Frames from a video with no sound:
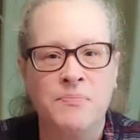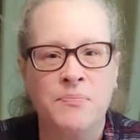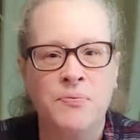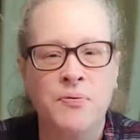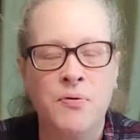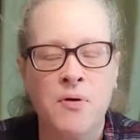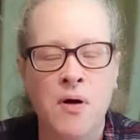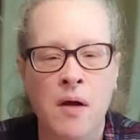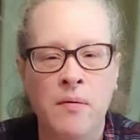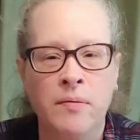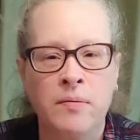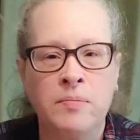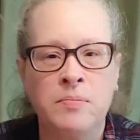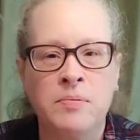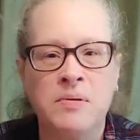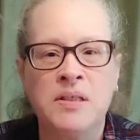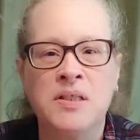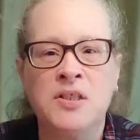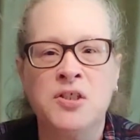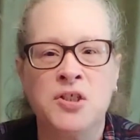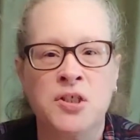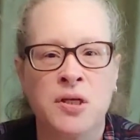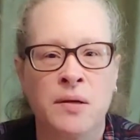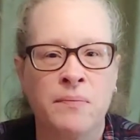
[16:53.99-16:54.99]
probably
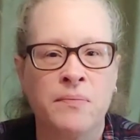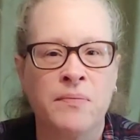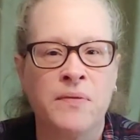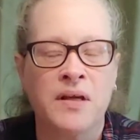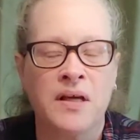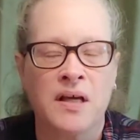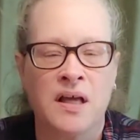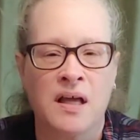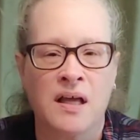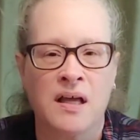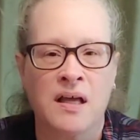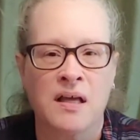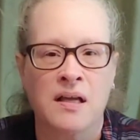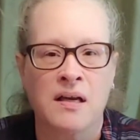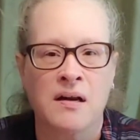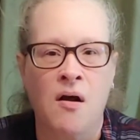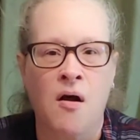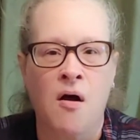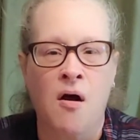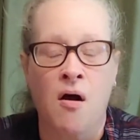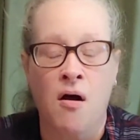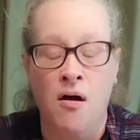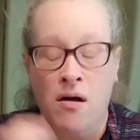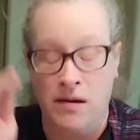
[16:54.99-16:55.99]
jumped the gun
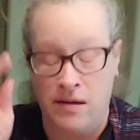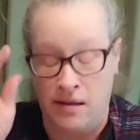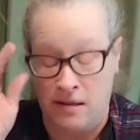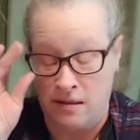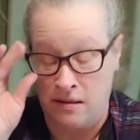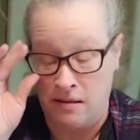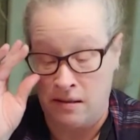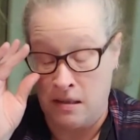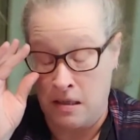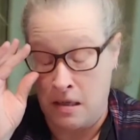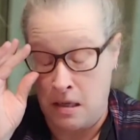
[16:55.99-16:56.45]
on